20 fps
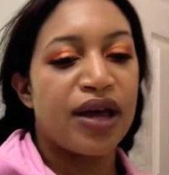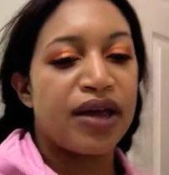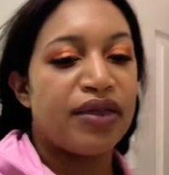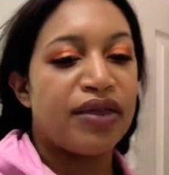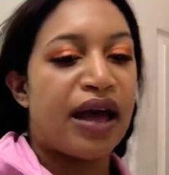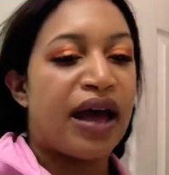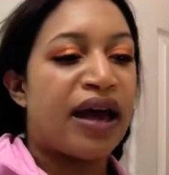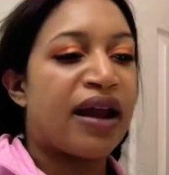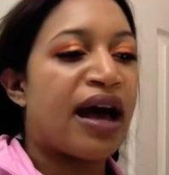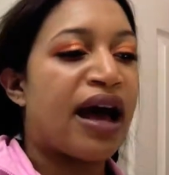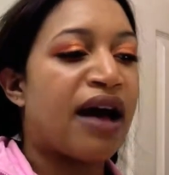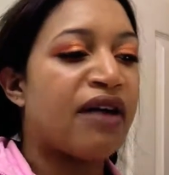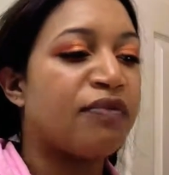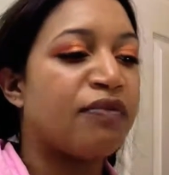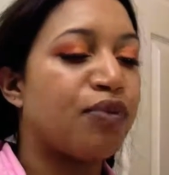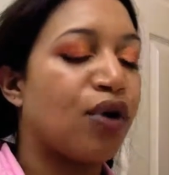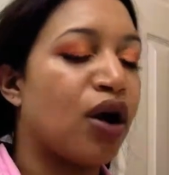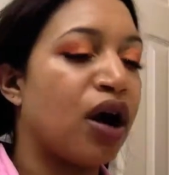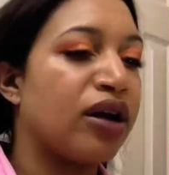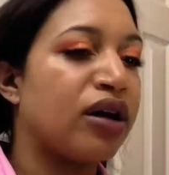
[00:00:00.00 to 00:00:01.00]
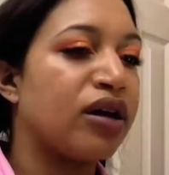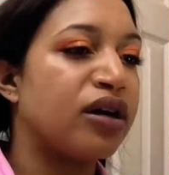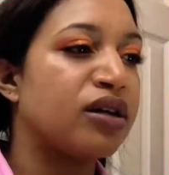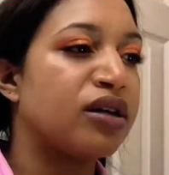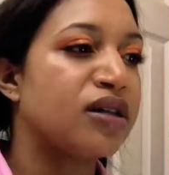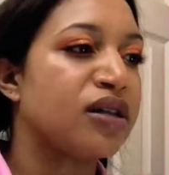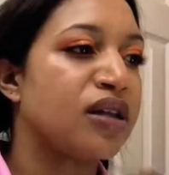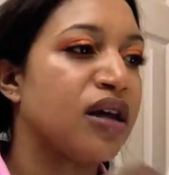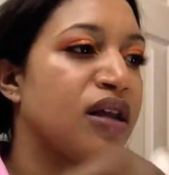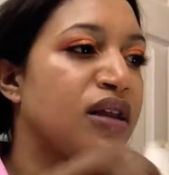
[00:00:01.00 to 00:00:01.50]
that have
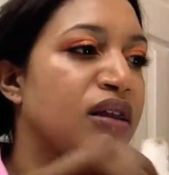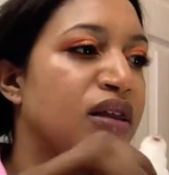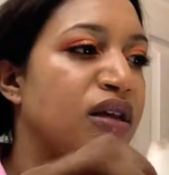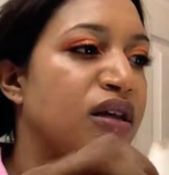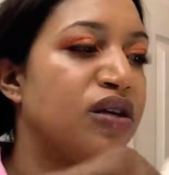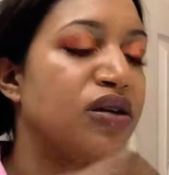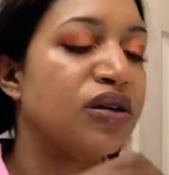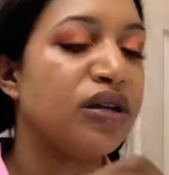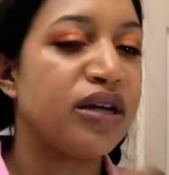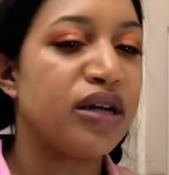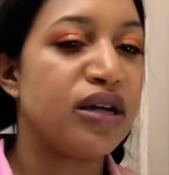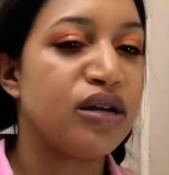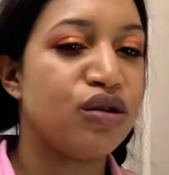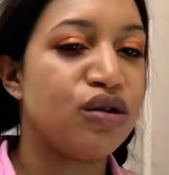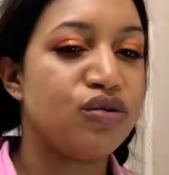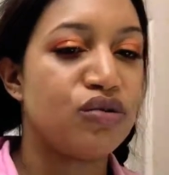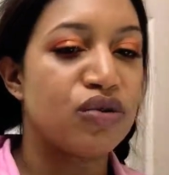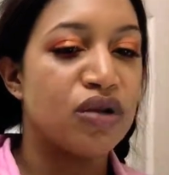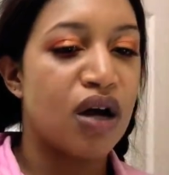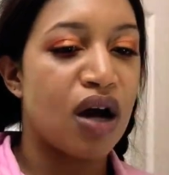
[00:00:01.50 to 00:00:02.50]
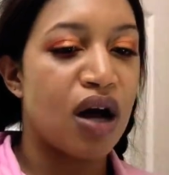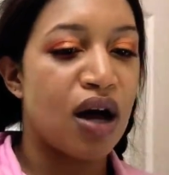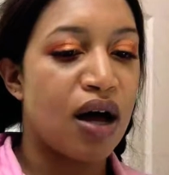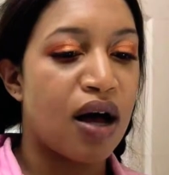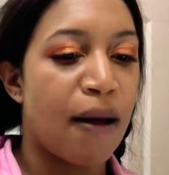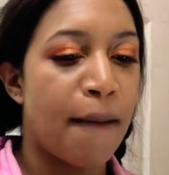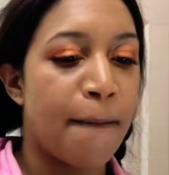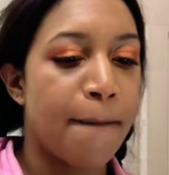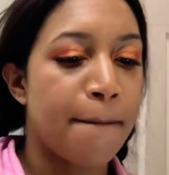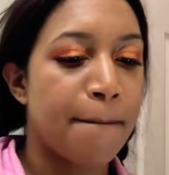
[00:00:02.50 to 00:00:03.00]
products, literally do
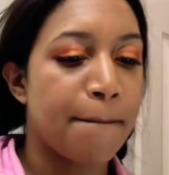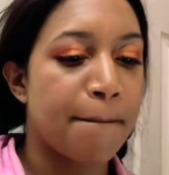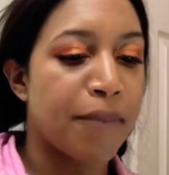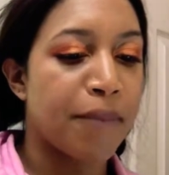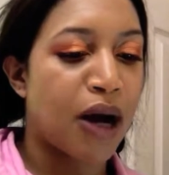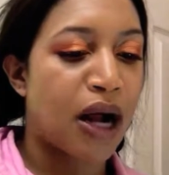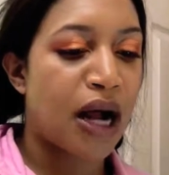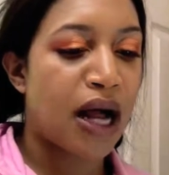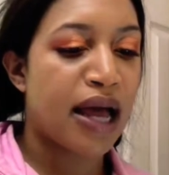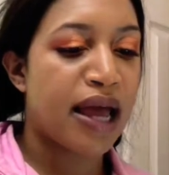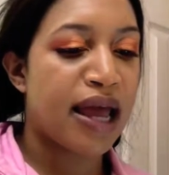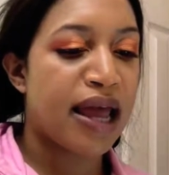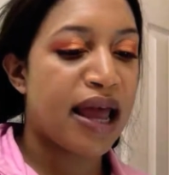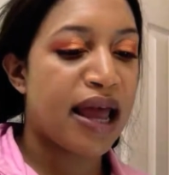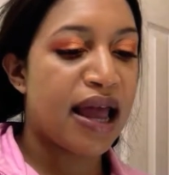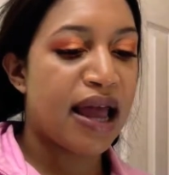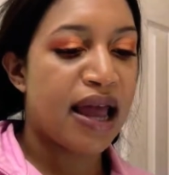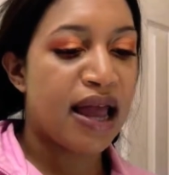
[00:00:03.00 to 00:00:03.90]
not buy